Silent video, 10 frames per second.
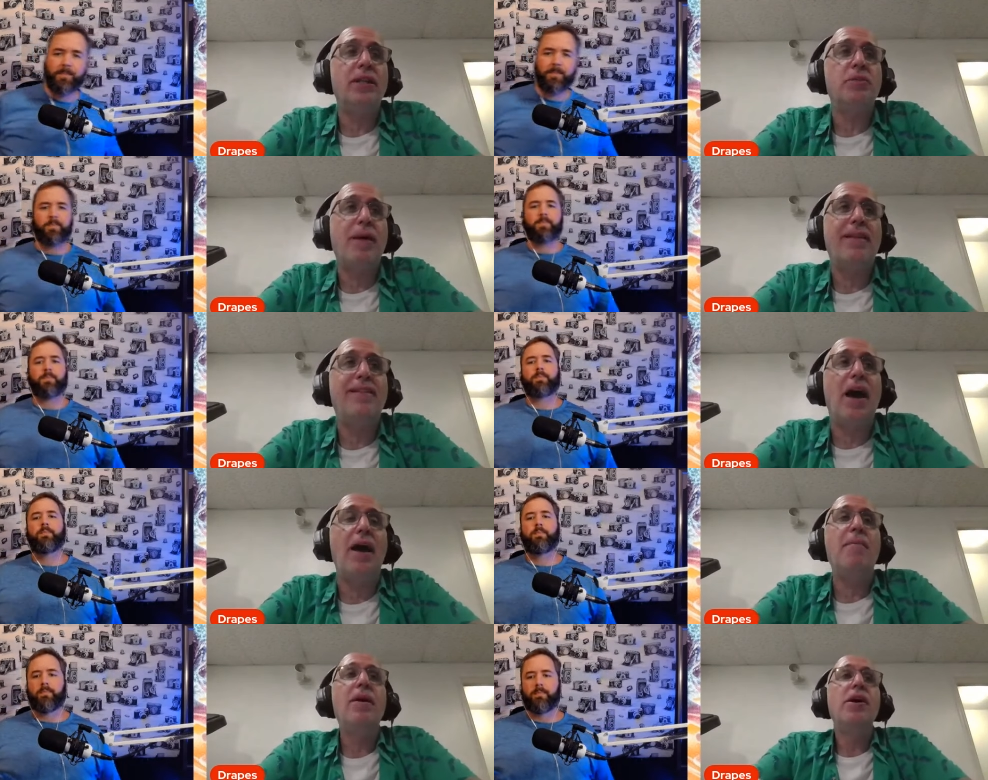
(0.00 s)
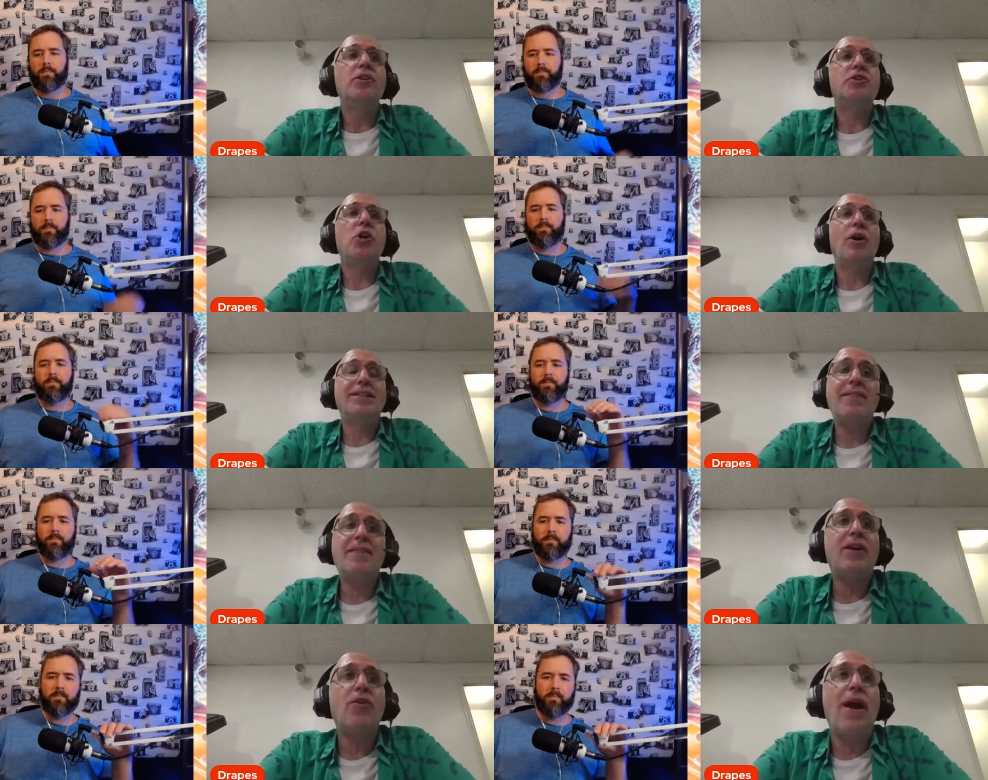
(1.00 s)
Speaker 1: didn't spend a dime. So it's not
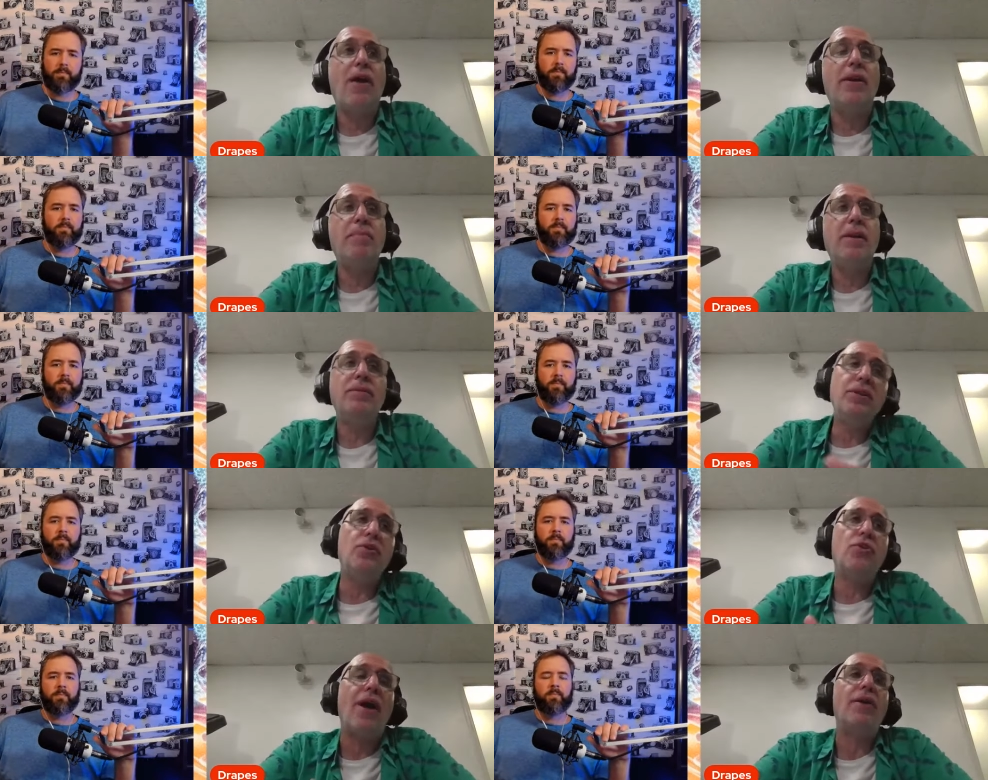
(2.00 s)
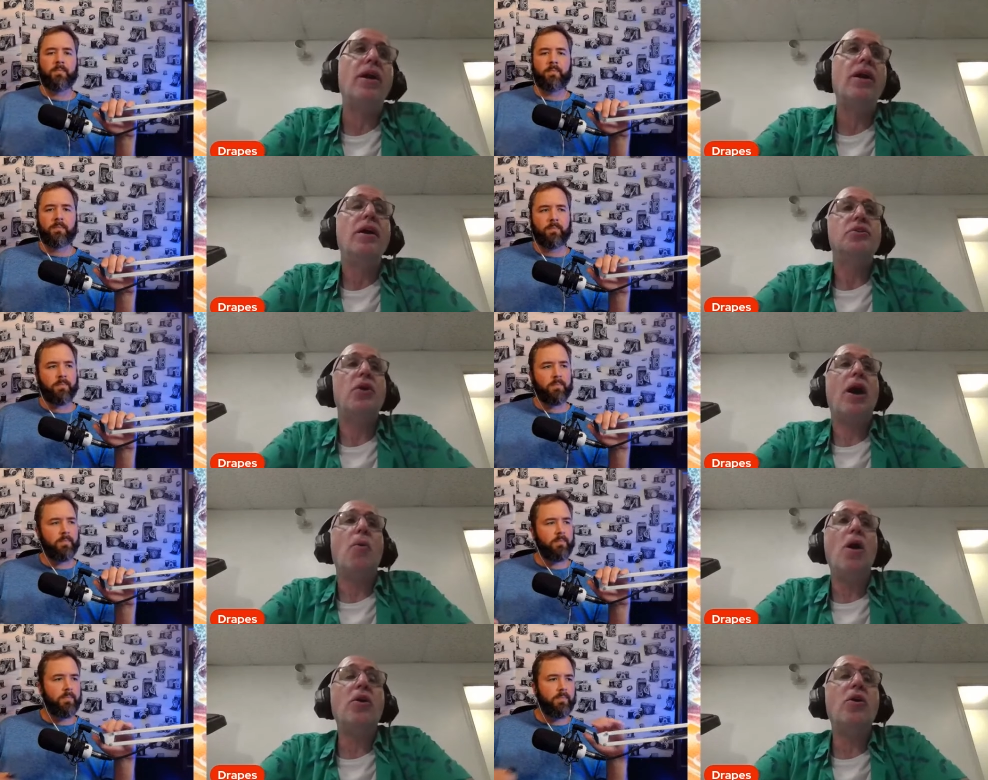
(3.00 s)
that crowded, but it was a little crowded. So I
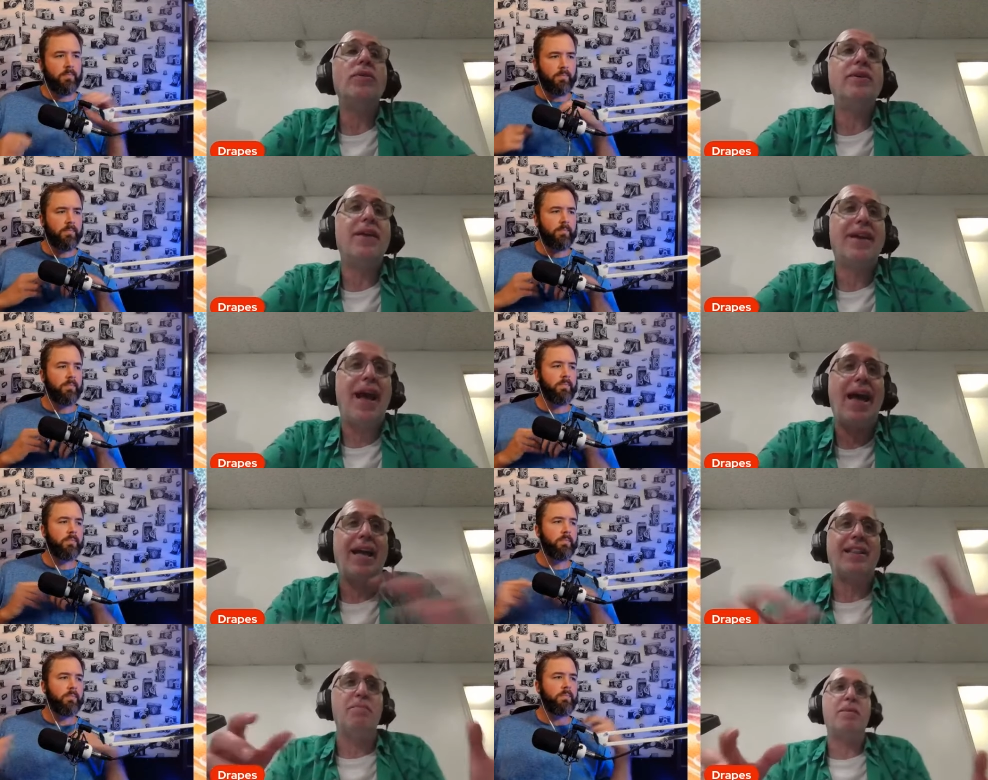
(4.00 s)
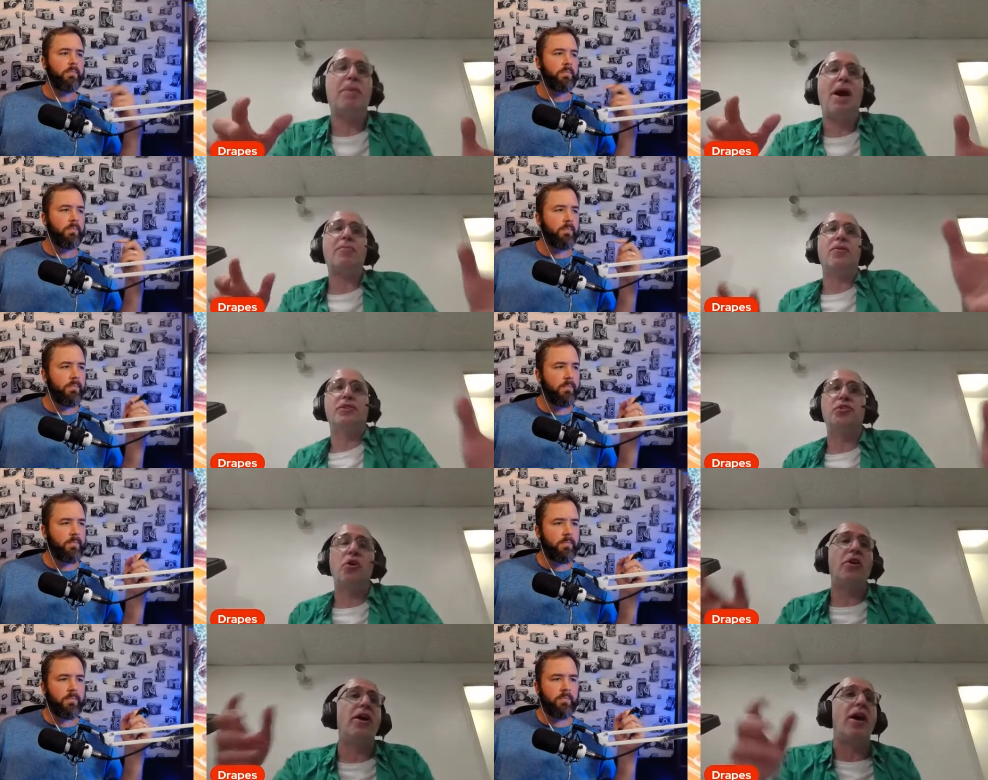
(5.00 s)
walk over to the guy. I got the big popcorn, the
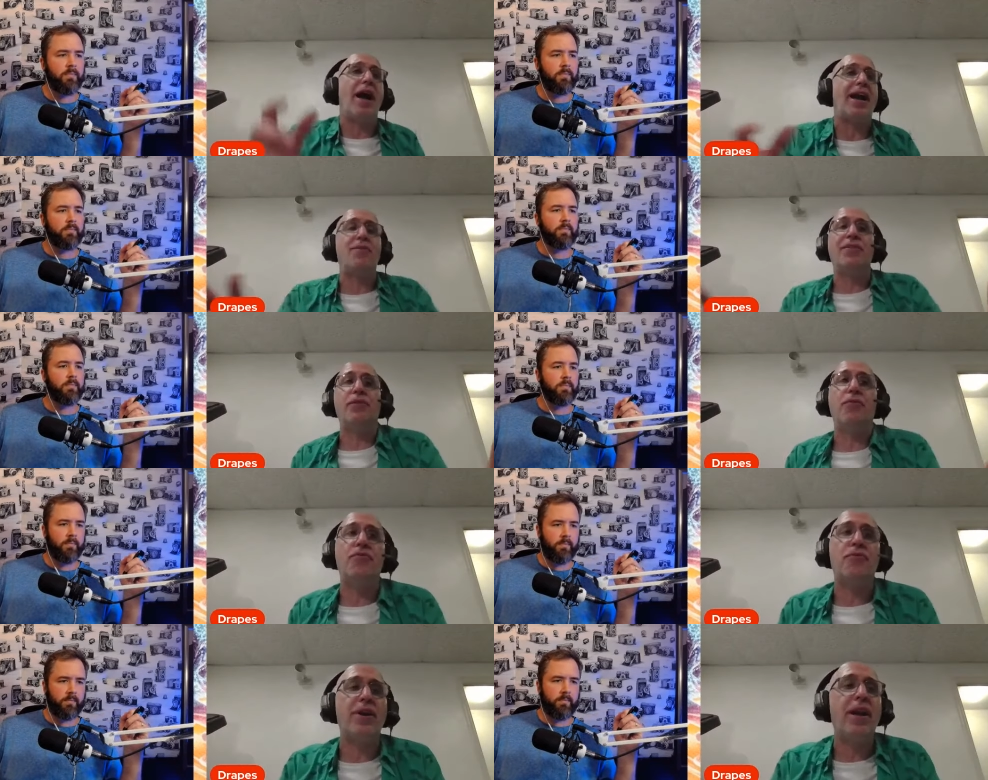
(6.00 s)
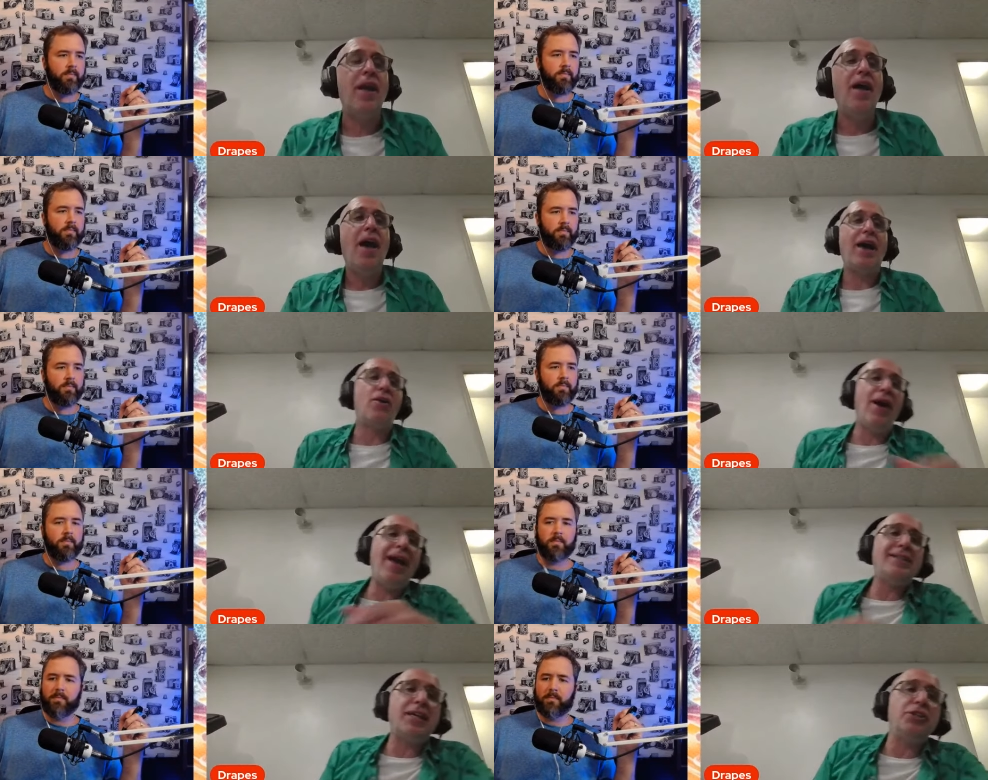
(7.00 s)
soda. I got everything for free. I go, hey,
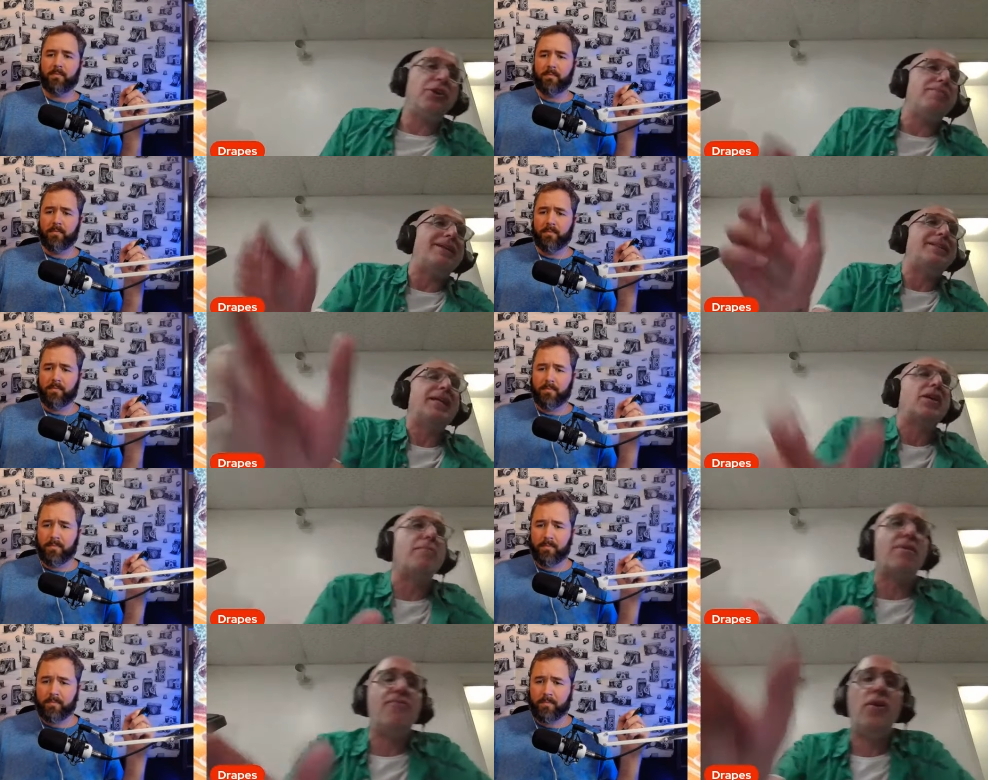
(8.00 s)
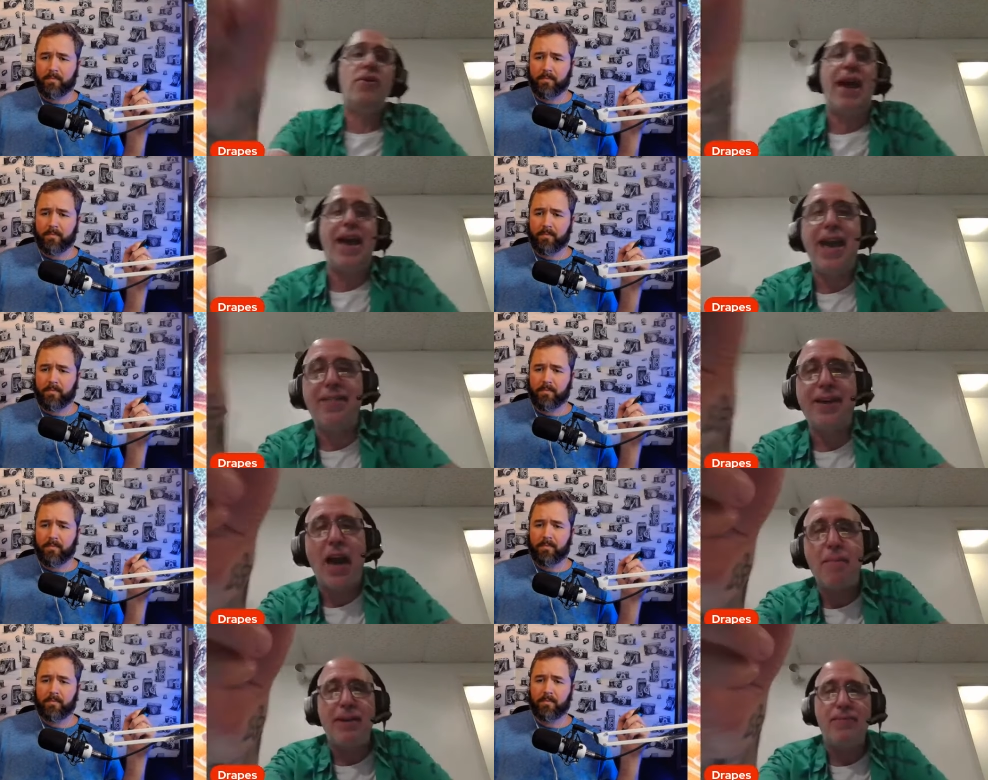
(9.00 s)
it's going to show you my ticket on my phone. I hand the
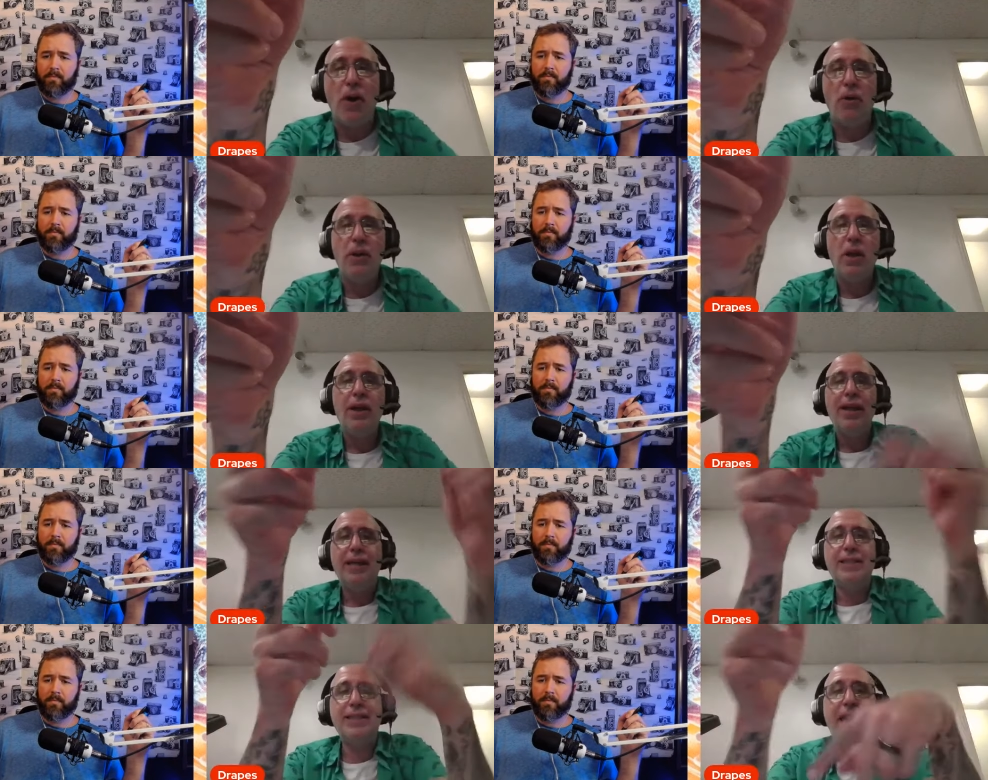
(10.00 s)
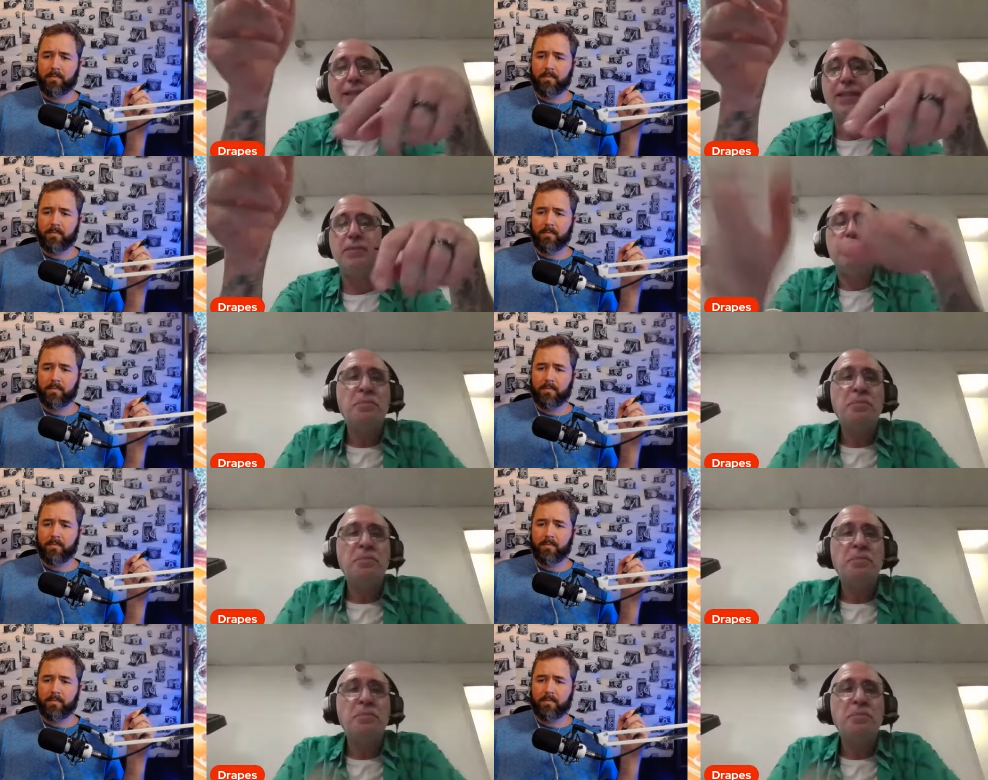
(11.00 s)
guy my phone. He scans it.